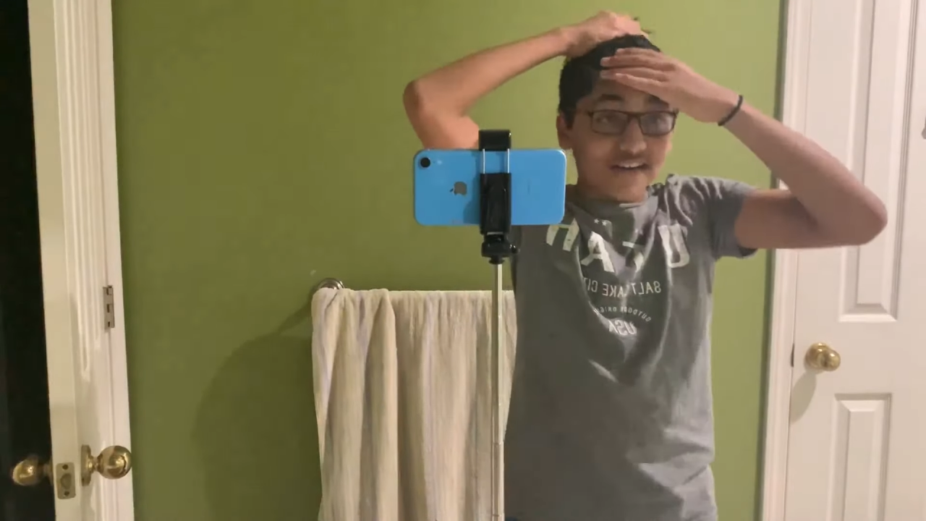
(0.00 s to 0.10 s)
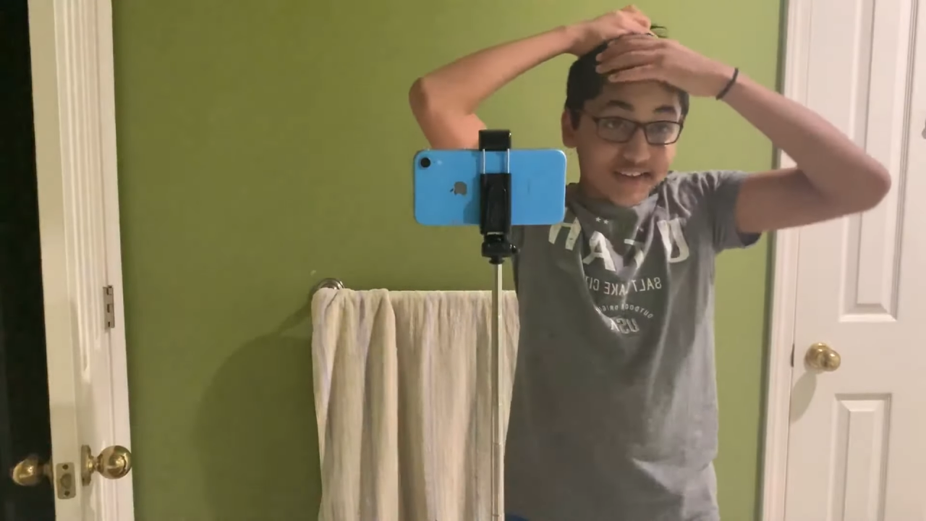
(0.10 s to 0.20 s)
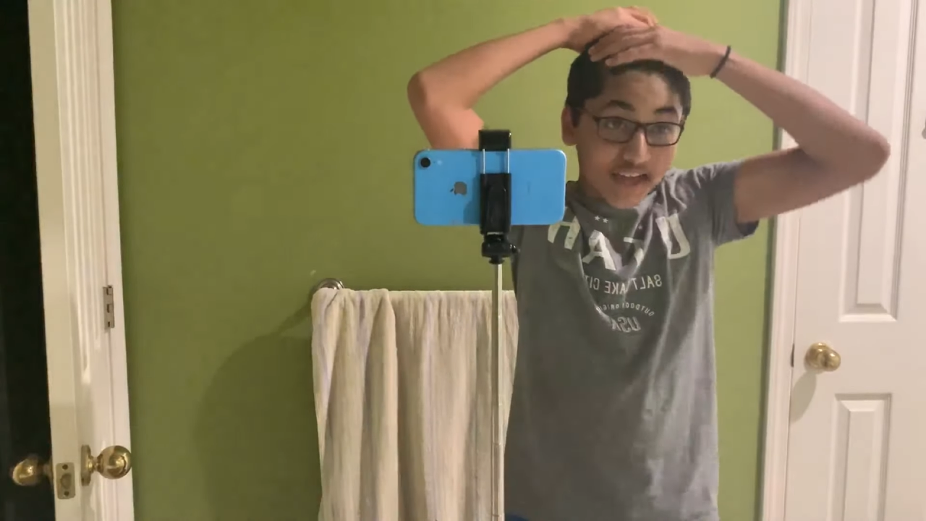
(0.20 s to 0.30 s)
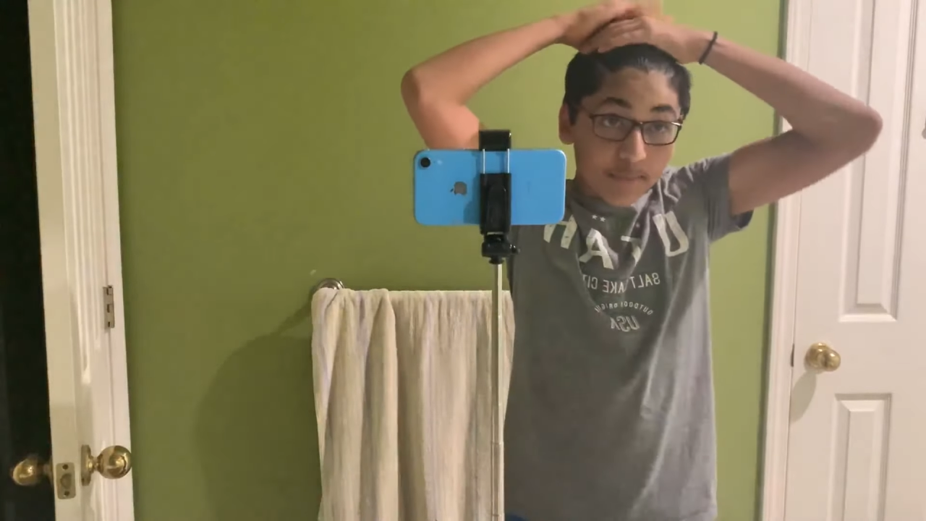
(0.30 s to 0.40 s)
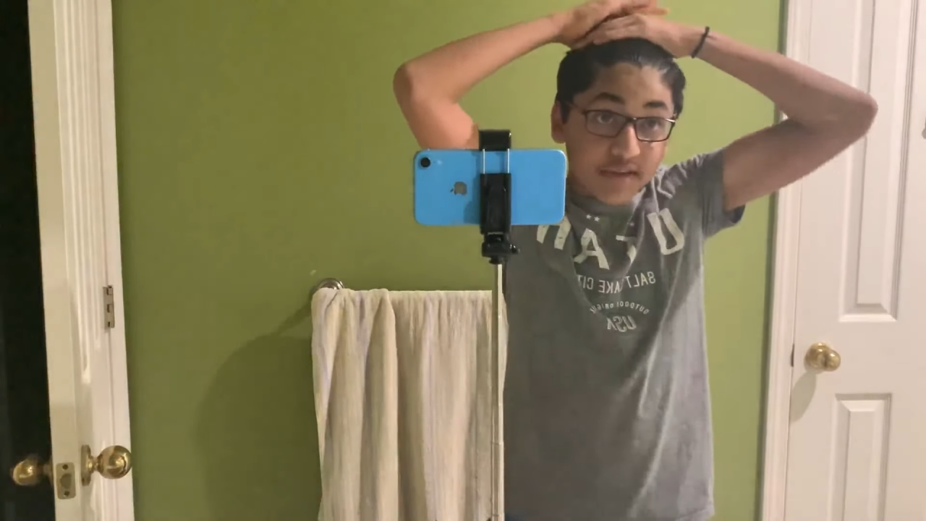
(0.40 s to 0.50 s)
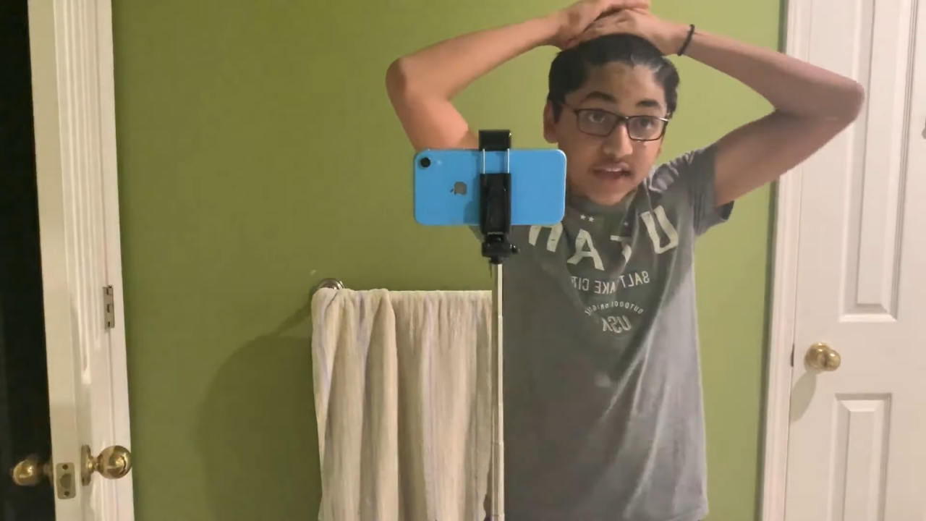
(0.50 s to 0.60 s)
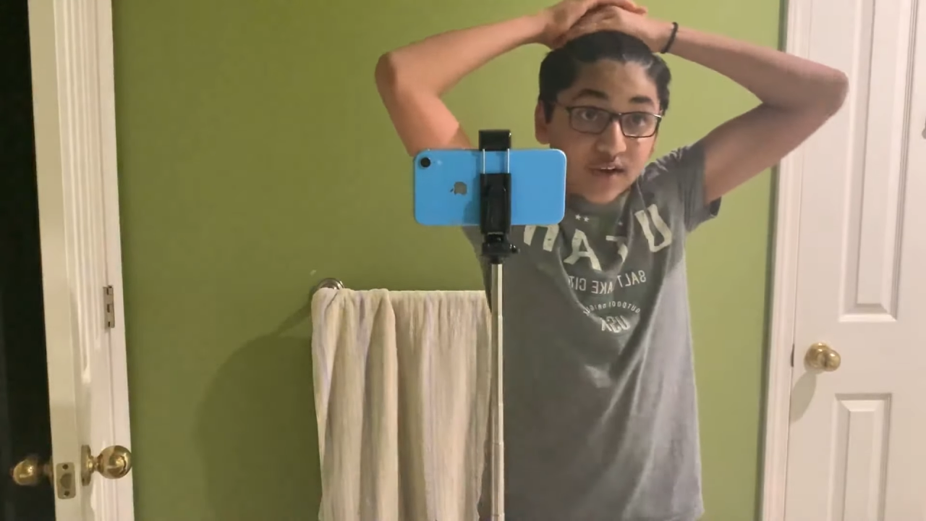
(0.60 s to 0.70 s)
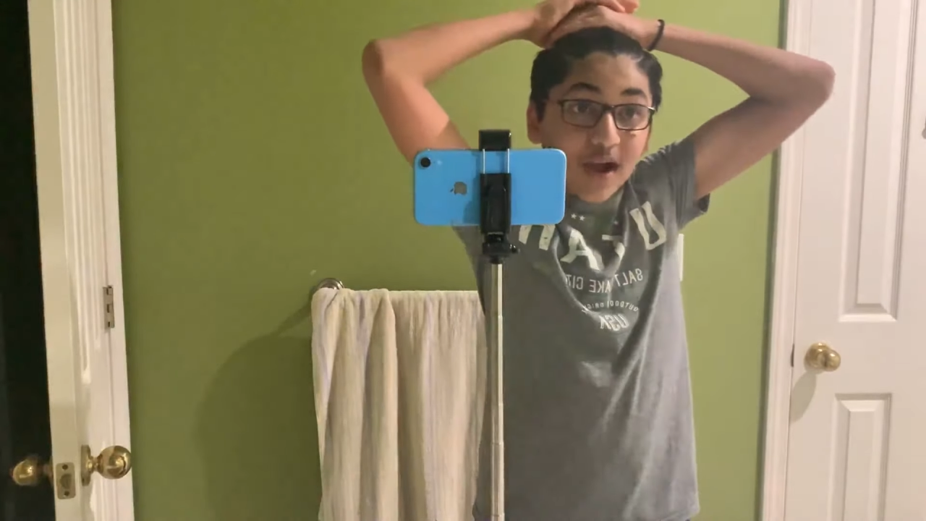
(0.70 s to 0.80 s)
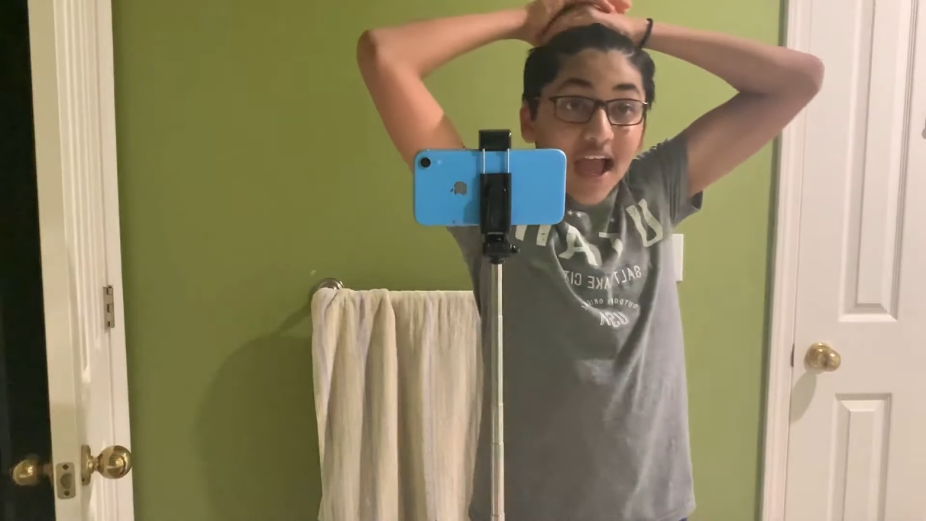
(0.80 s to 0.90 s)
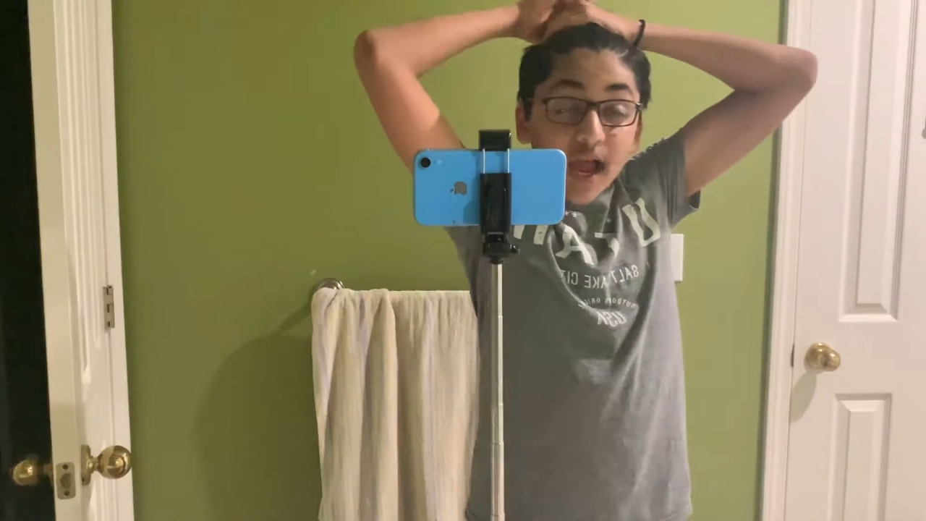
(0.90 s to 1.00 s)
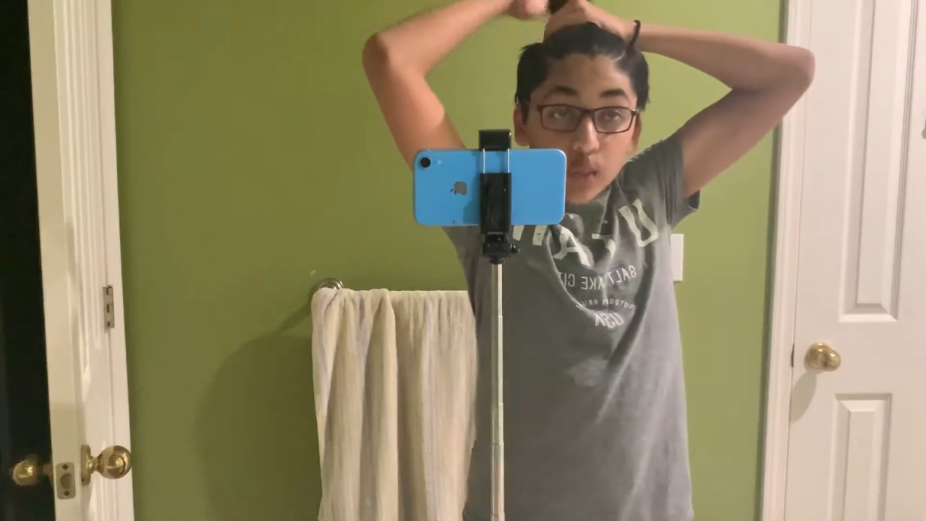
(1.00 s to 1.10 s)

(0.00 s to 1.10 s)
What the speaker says: Odd Gaming here,